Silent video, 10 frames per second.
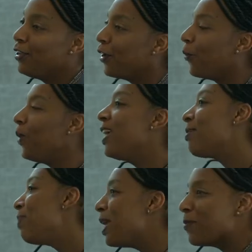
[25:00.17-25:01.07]
you know, we
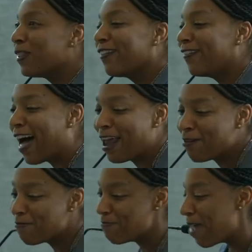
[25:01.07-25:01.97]
compete with a lot
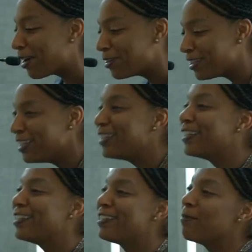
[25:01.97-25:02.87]
of medical
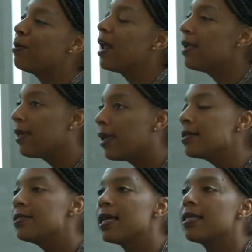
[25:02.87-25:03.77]
centers, but I
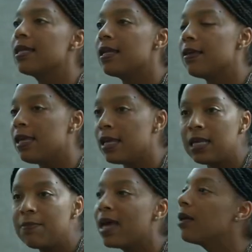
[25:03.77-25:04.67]
can say that at
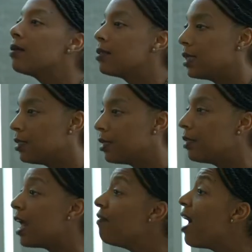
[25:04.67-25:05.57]
any medical center
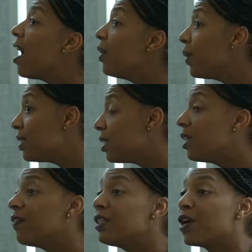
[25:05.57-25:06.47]
that evaluates a
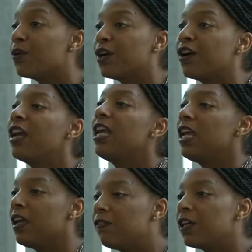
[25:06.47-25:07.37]
living donor,
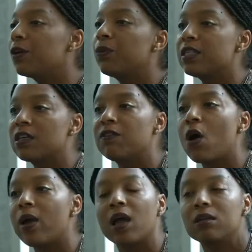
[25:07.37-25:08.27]
if their risk of
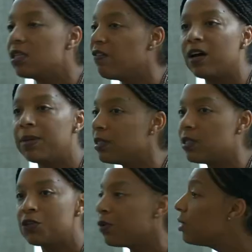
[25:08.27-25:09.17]
going on to develop
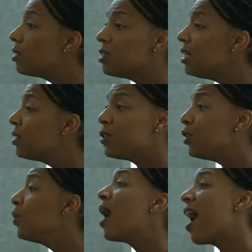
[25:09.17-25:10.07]
end-stage renal disease is
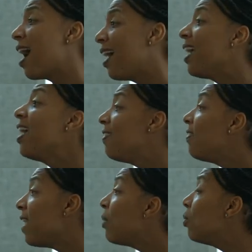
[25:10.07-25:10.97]
too high,
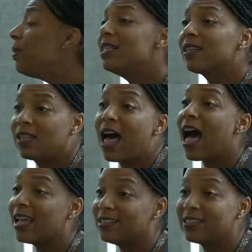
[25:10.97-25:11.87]
then they will be
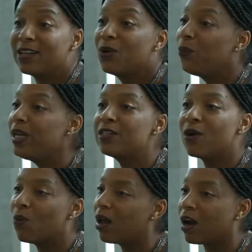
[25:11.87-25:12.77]
declined. We
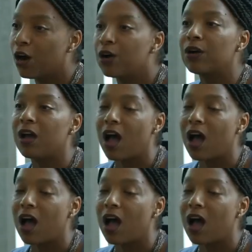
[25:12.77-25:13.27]
don't want to hurt